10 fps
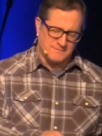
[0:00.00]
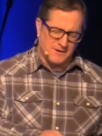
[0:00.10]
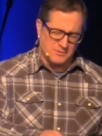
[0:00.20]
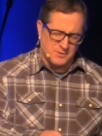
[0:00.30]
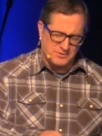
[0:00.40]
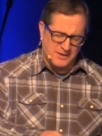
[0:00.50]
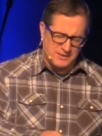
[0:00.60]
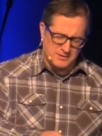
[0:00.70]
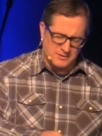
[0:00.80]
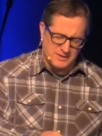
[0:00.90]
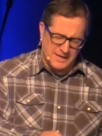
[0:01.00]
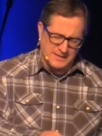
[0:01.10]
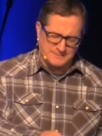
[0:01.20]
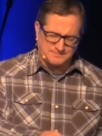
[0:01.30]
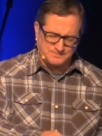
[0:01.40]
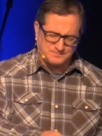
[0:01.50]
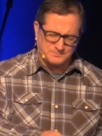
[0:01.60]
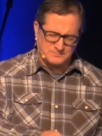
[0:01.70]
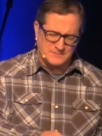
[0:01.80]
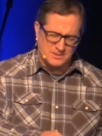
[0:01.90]
Father, we thank you today
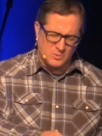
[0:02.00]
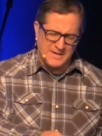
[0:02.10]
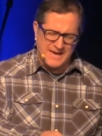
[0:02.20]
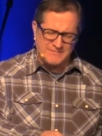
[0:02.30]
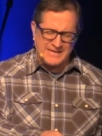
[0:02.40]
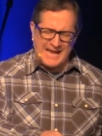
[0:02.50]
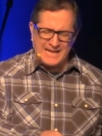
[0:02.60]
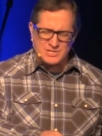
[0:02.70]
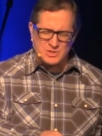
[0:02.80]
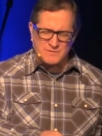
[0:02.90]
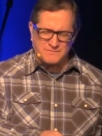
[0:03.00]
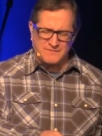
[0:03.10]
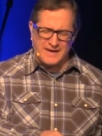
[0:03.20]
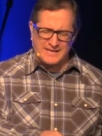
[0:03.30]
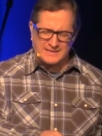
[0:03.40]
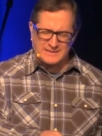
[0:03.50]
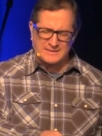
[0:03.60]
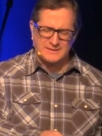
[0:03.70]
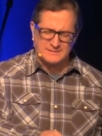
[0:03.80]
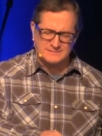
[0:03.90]
that we have the answer of faith
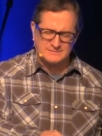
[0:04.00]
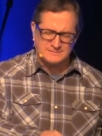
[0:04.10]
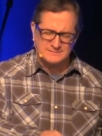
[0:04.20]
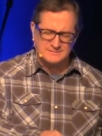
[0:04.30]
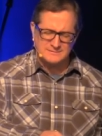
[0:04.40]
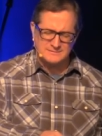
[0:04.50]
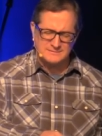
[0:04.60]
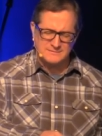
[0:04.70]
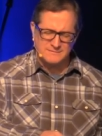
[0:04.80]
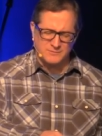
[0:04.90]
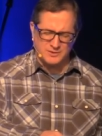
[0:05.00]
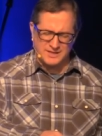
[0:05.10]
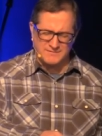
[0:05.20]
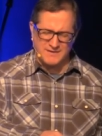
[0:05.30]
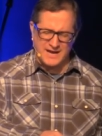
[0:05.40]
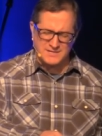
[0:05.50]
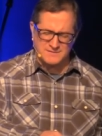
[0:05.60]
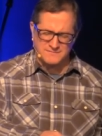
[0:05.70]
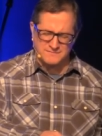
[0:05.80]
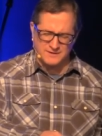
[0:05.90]
for the
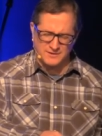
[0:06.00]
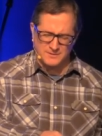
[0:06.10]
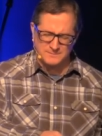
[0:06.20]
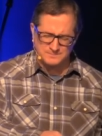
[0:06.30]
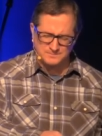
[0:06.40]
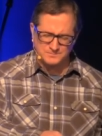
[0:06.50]
advice of fear.